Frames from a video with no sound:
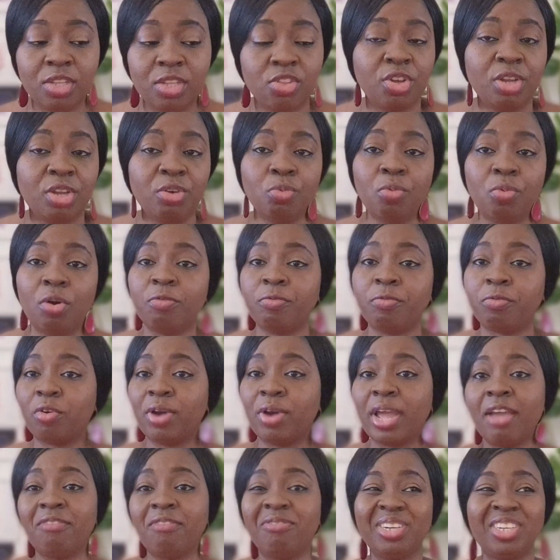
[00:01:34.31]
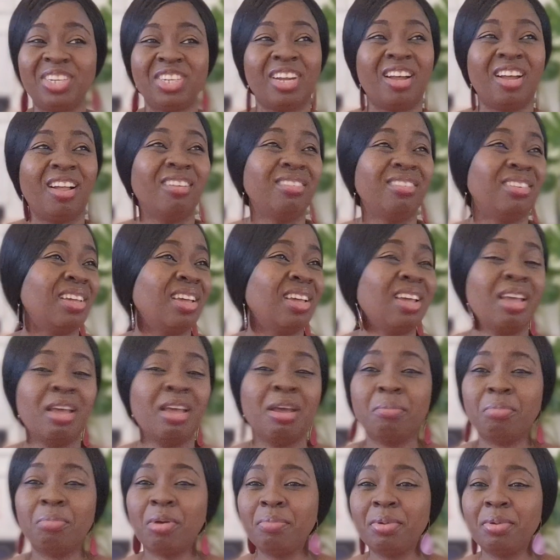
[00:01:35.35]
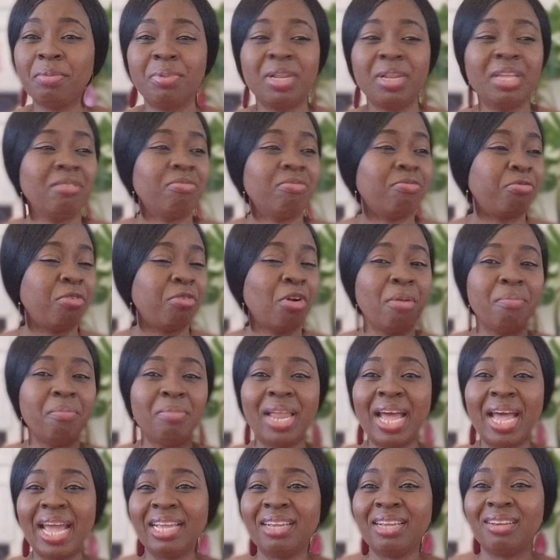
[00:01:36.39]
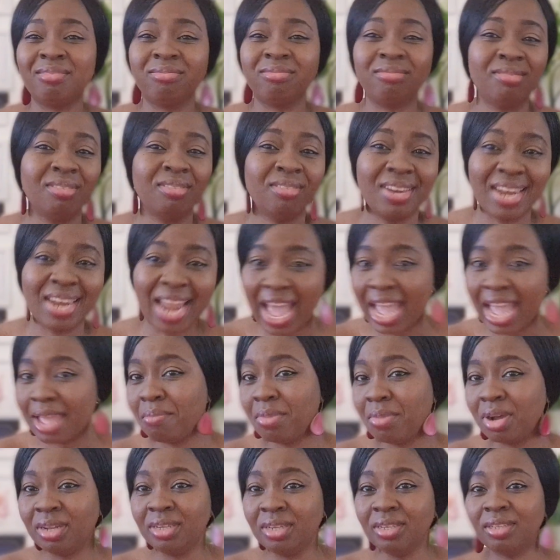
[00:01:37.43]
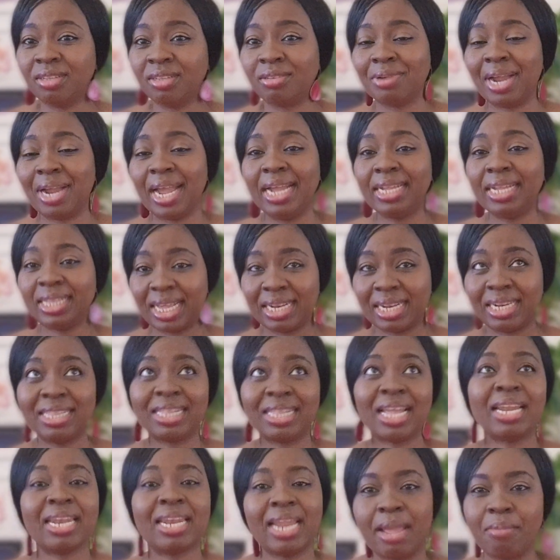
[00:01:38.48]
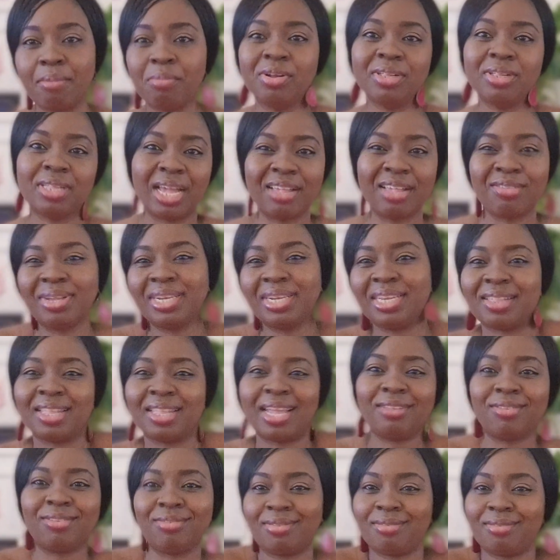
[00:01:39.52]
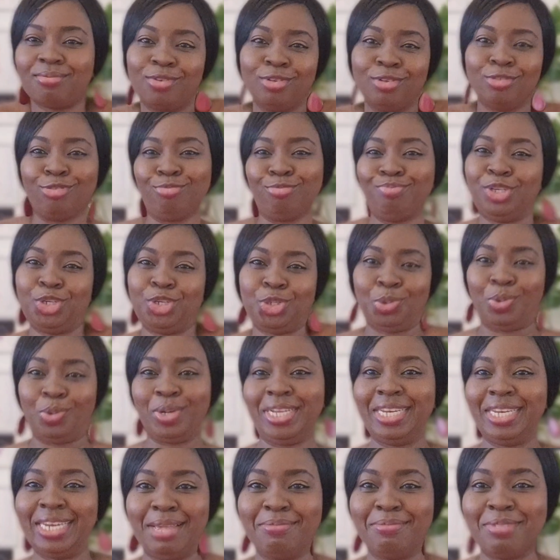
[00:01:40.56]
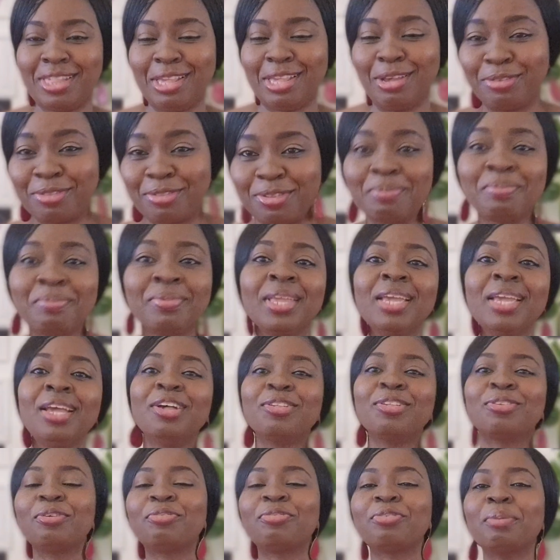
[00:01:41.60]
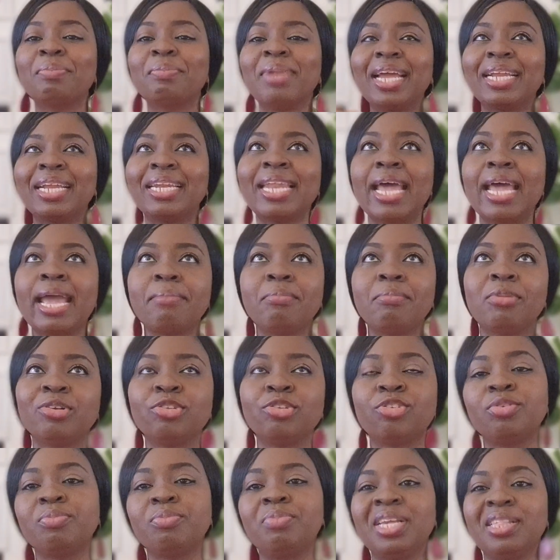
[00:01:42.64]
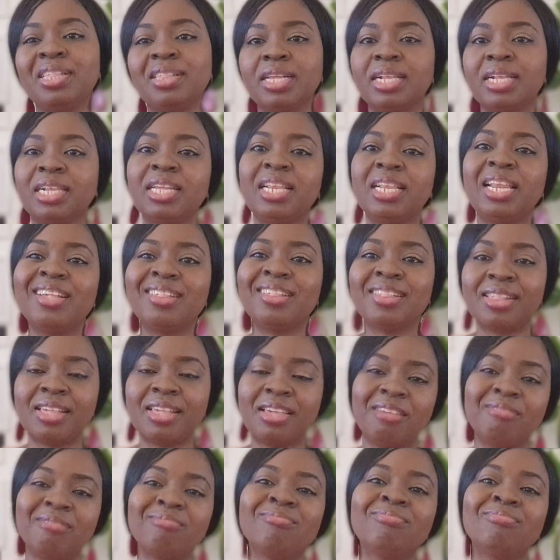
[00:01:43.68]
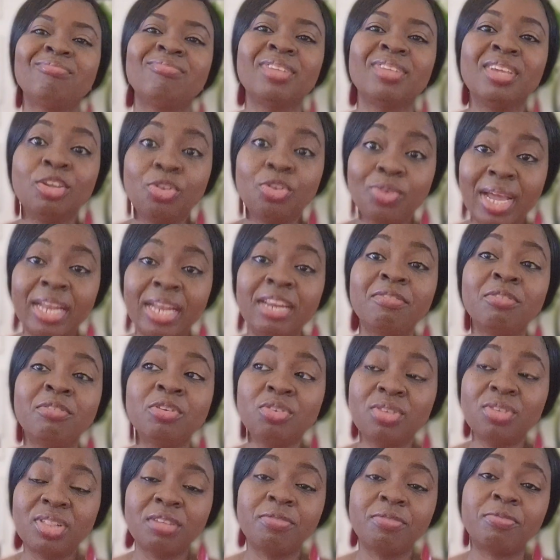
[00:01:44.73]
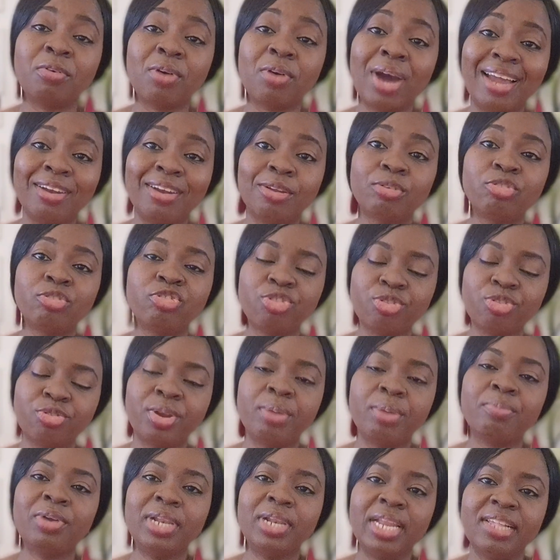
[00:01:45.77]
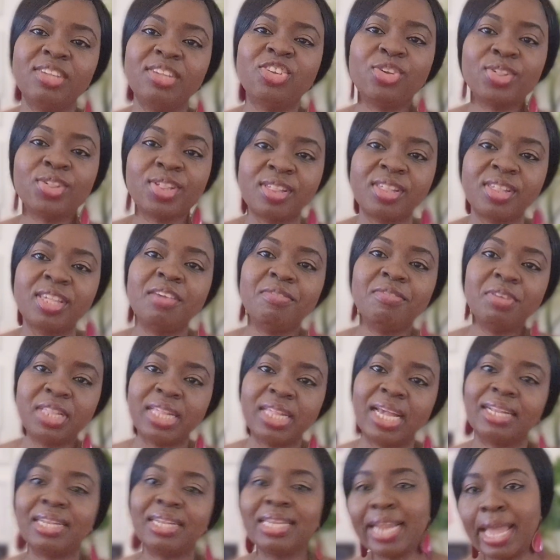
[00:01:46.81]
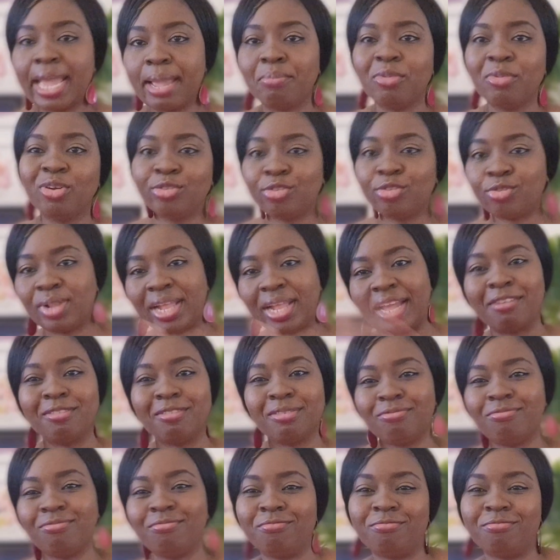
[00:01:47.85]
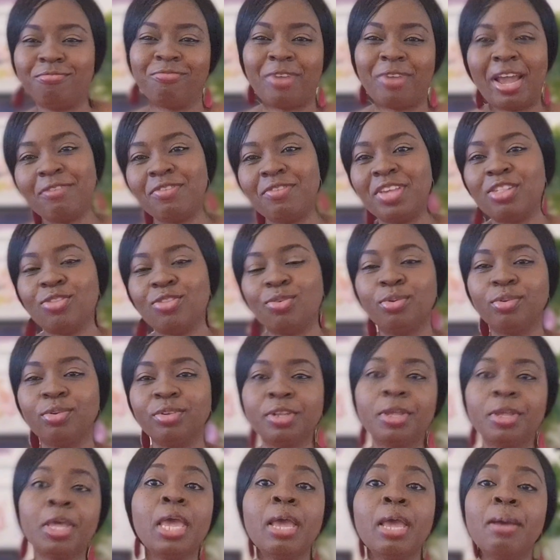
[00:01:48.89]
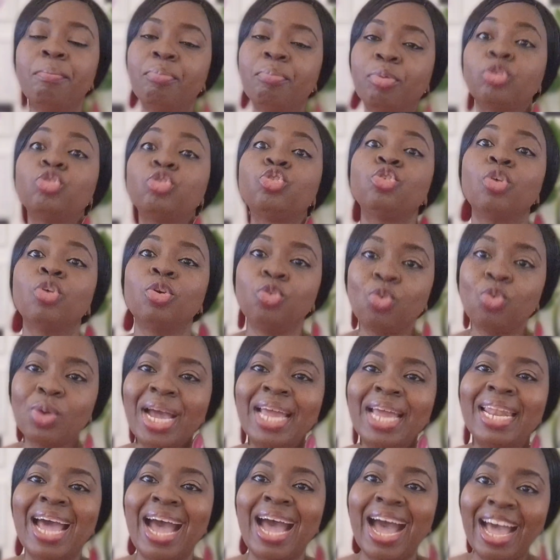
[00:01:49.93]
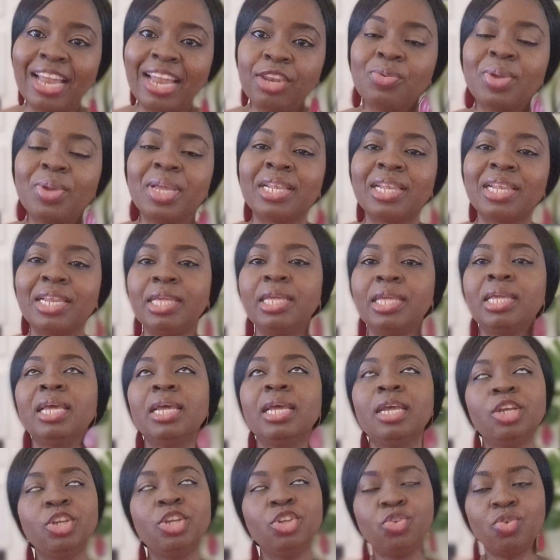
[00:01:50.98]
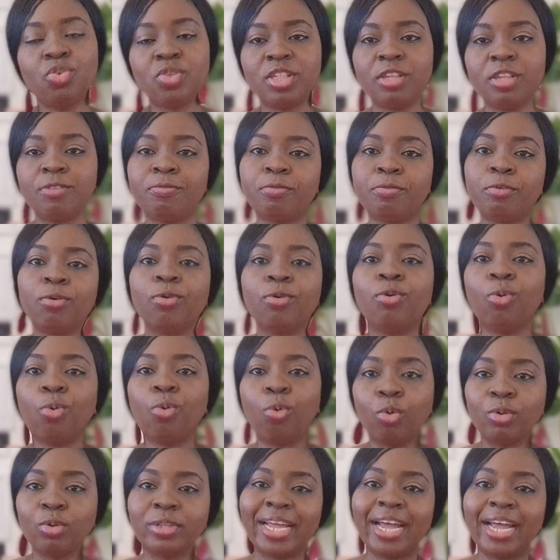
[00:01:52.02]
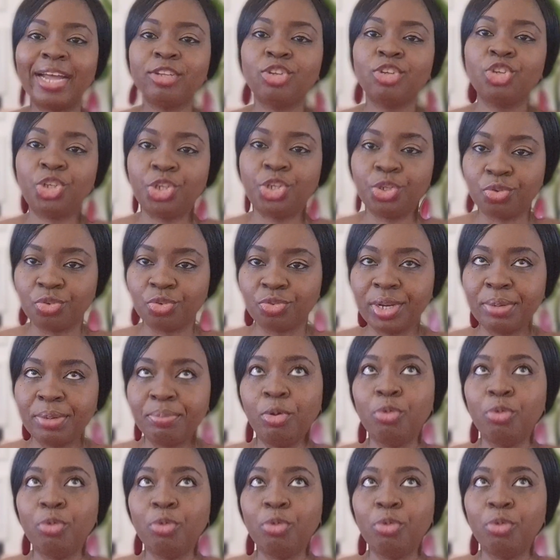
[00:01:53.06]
It's going to work for every child, probably from like 9 months, right? At least at 9 months, that's when they start to want to be showing themselves. So from like 9 months to basically, let's say, you can even use it for adult children, but let's just give it at 9 months, like 5 years old, but you can adequately use it for older children.